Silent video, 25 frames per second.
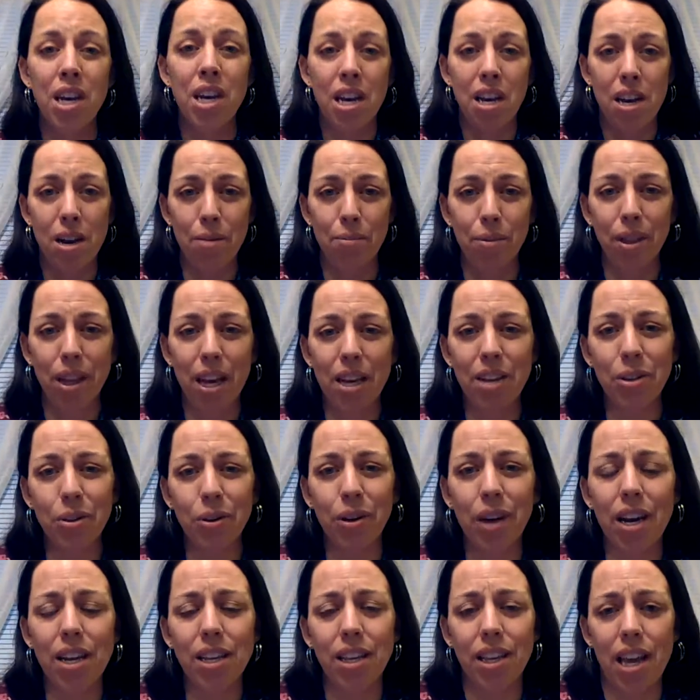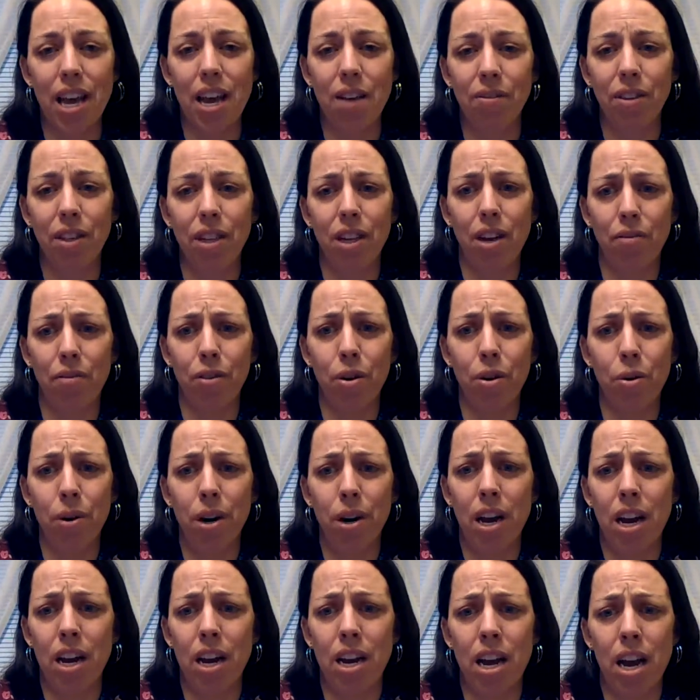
I realize you guys have stuff going on.